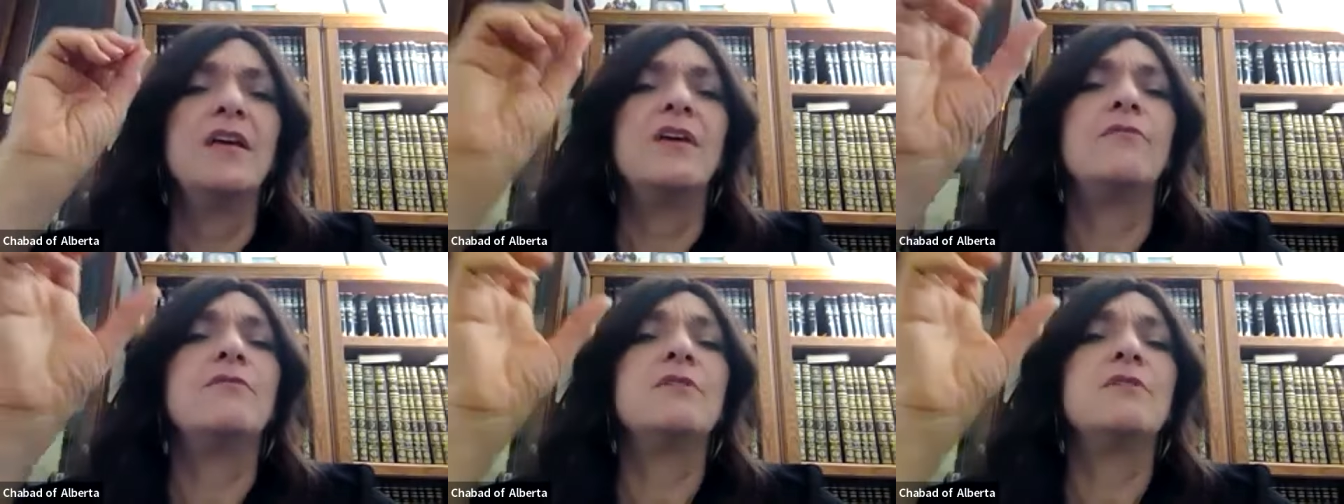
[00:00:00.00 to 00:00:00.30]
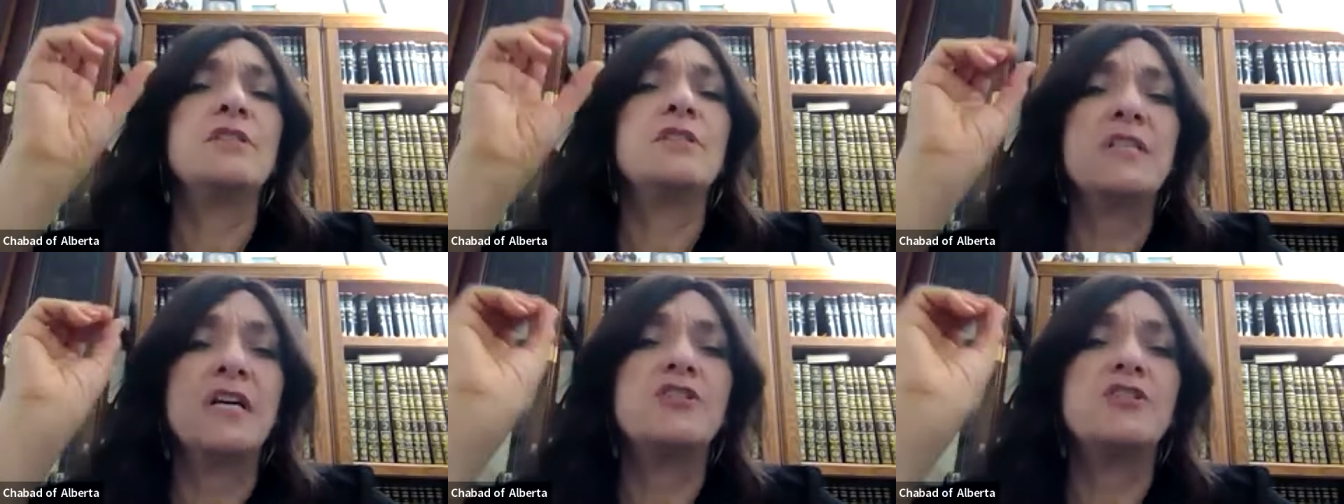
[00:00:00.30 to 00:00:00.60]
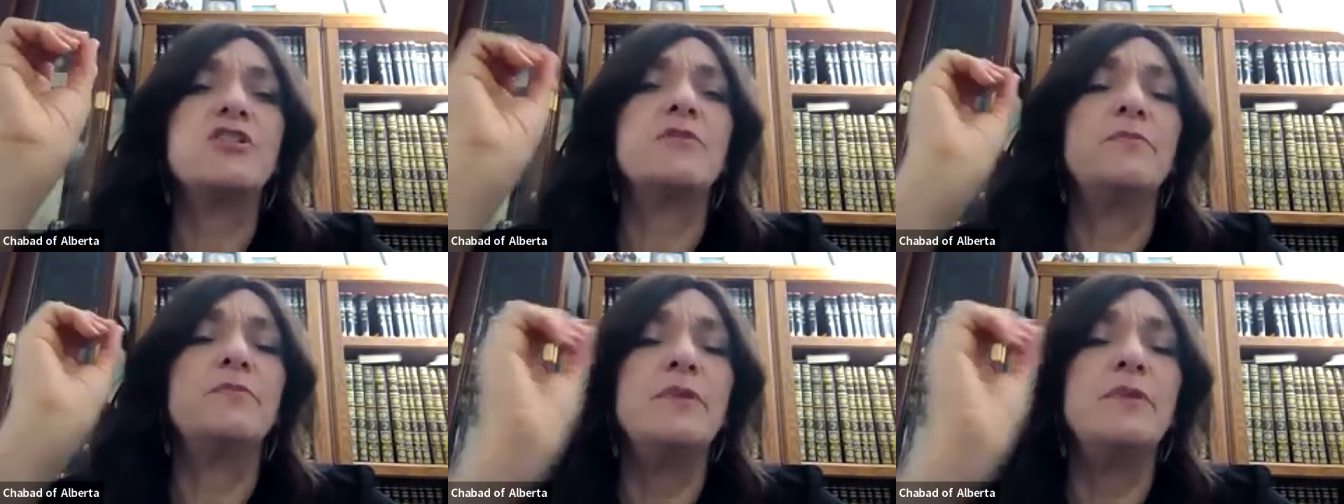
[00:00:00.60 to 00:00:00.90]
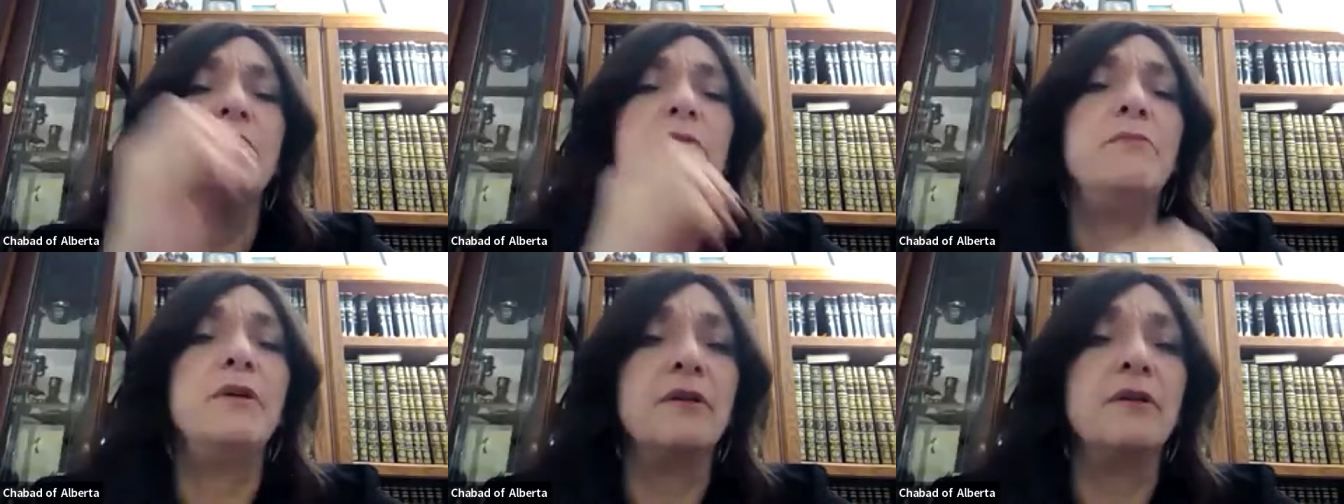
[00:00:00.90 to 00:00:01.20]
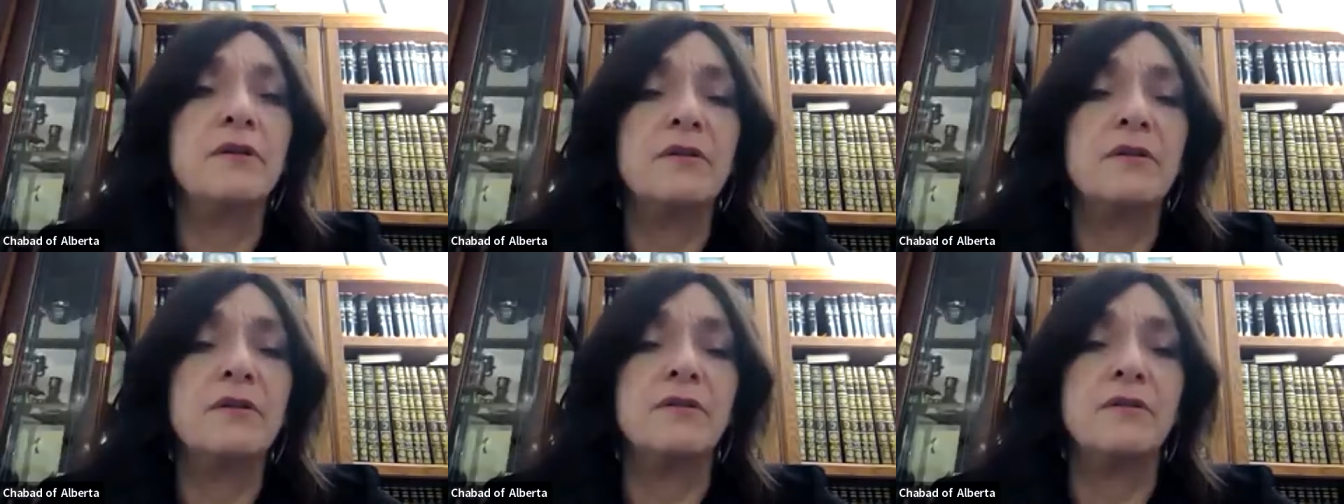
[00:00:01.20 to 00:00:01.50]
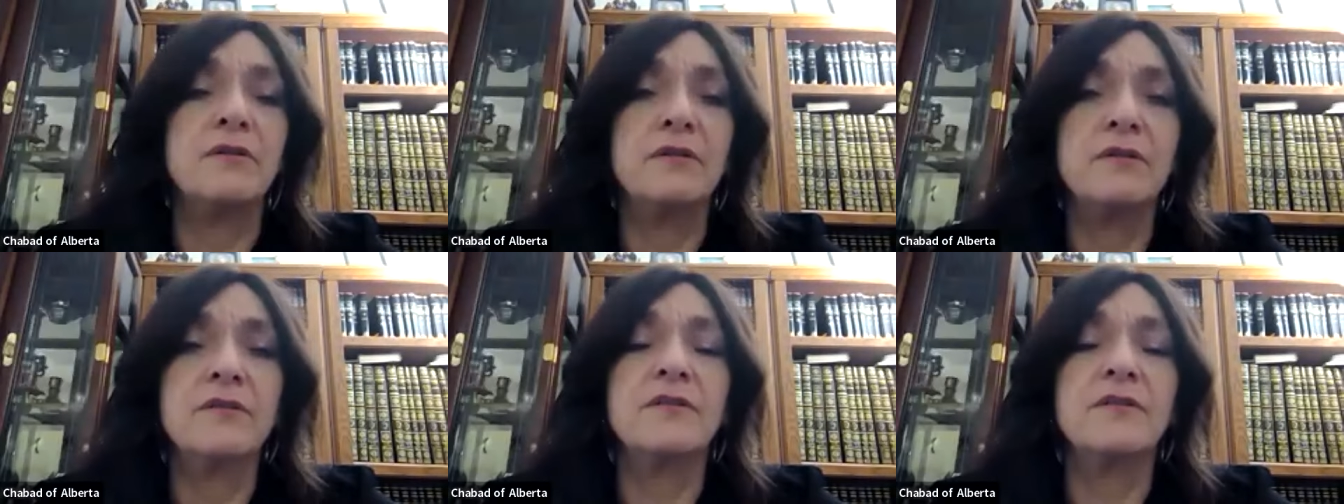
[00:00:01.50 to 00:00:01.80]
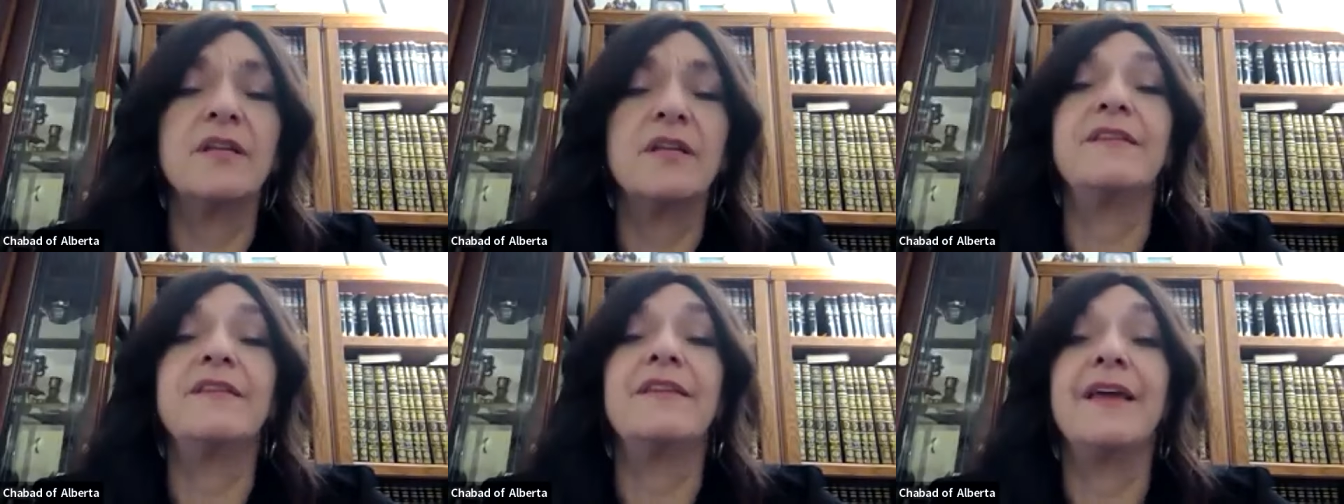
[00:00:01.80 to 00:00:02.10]
It was such a big miracle
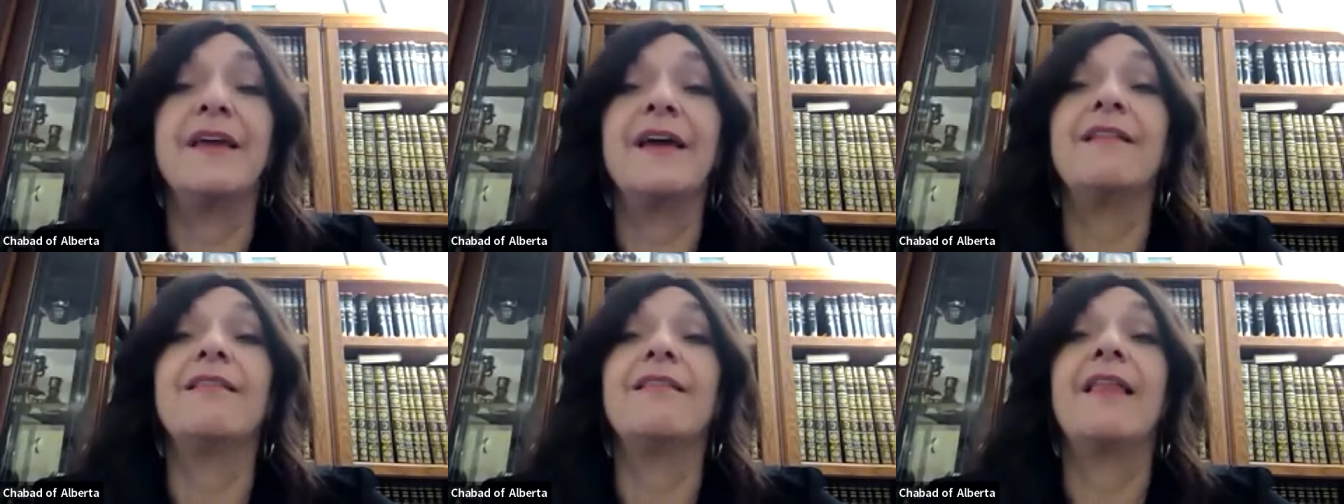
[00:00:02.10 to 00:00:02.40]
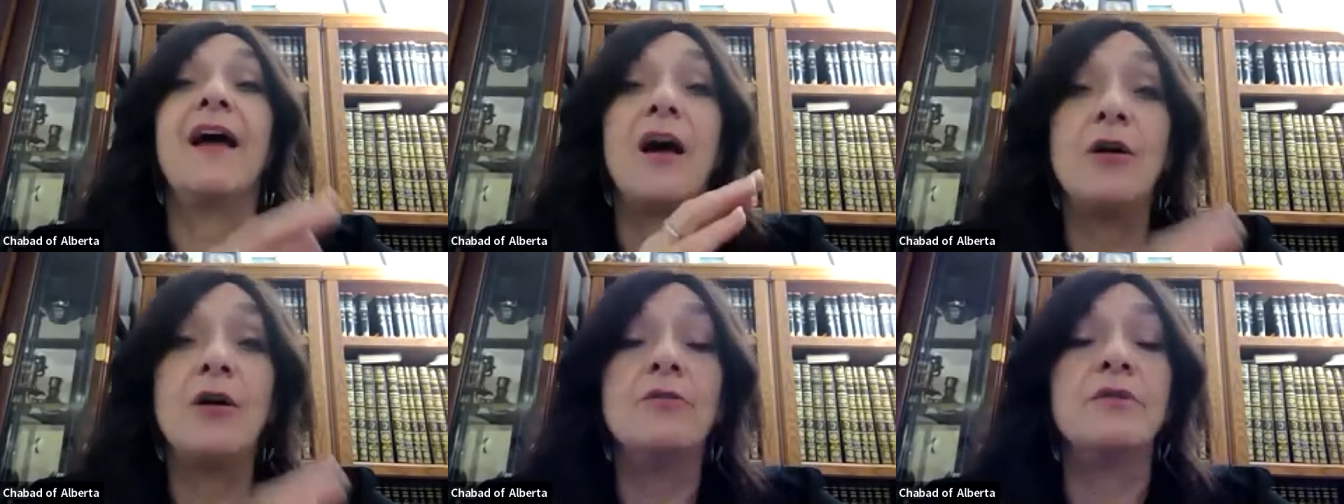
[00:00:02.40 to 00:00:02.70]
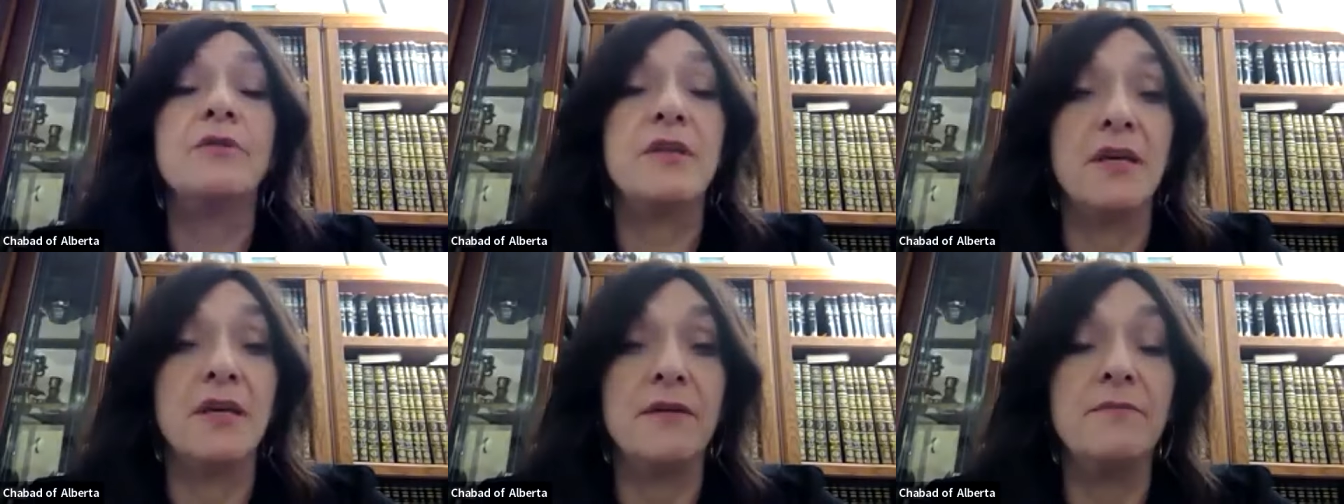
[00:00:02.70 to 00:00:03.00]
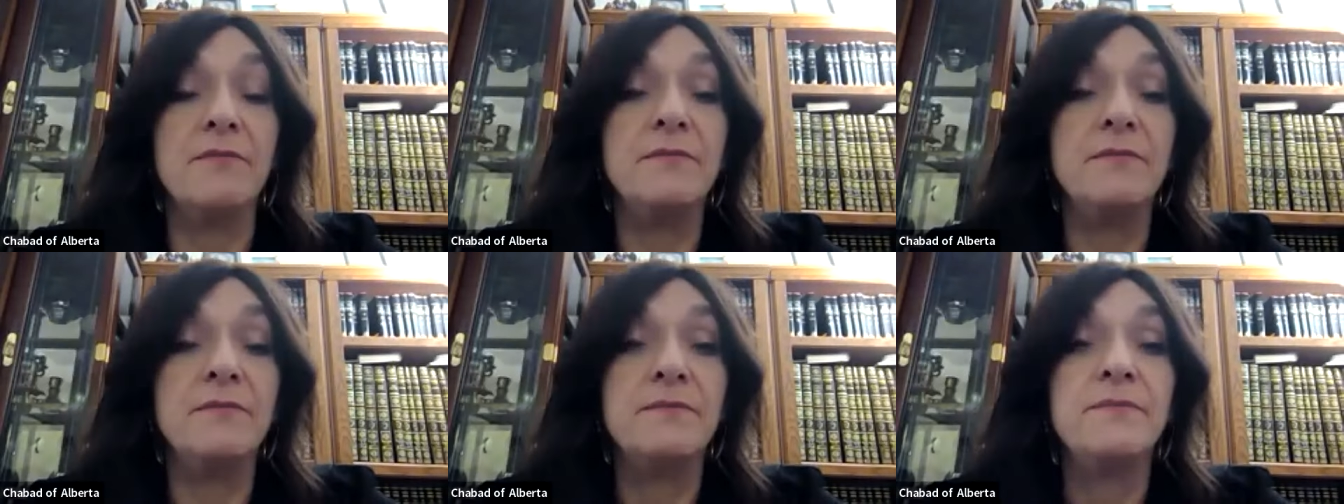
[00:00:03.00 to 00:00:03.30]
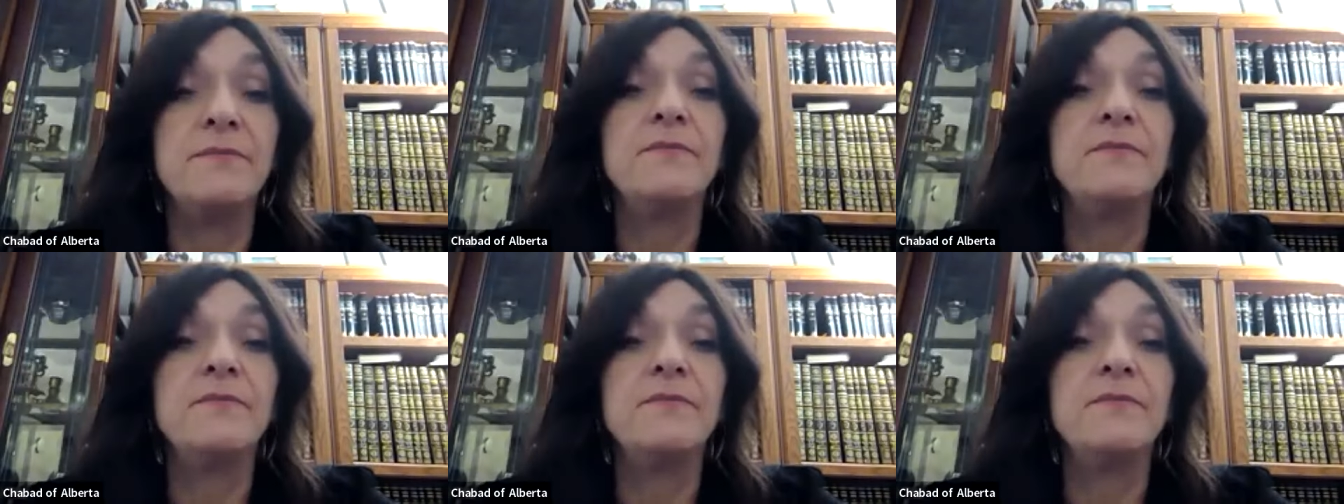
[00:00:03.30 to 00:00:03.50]
that they allowed them